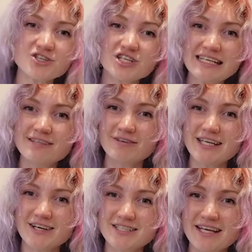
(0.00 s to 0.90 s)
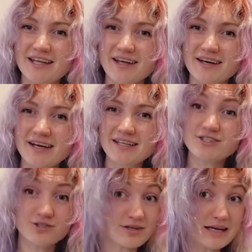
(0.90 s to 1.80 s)
our Shein video together.
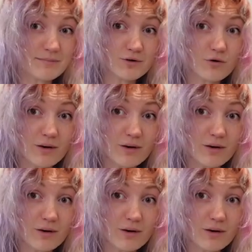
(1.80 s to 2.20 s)
Did you keep your